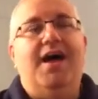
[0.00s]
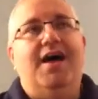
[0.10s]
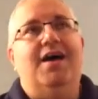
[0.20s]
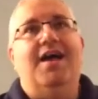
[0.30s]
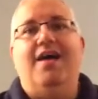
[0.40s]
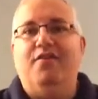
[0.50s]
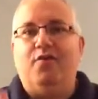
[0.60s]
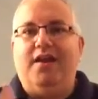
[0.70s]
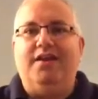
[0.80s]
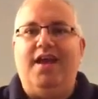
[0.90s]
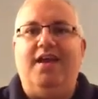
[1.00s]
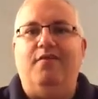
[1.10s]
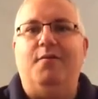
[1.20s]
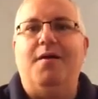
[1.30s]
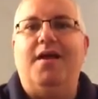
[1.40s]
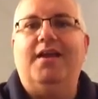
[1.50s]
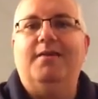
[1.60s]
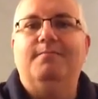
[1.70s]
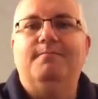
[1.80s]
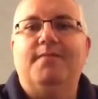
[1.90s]
Have a great day, everybody,
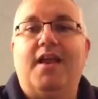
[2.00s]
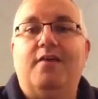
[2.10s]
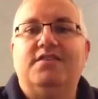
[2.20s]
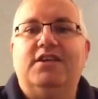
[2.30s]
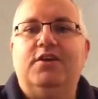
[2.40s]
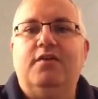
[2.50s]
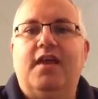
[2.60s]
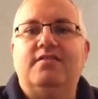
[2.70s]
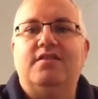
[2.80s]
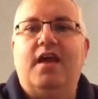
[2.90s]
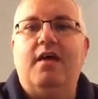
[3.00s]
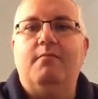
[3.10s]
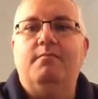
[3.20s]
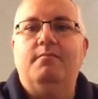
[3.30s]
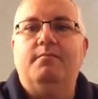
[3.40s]
and I'll see you next time.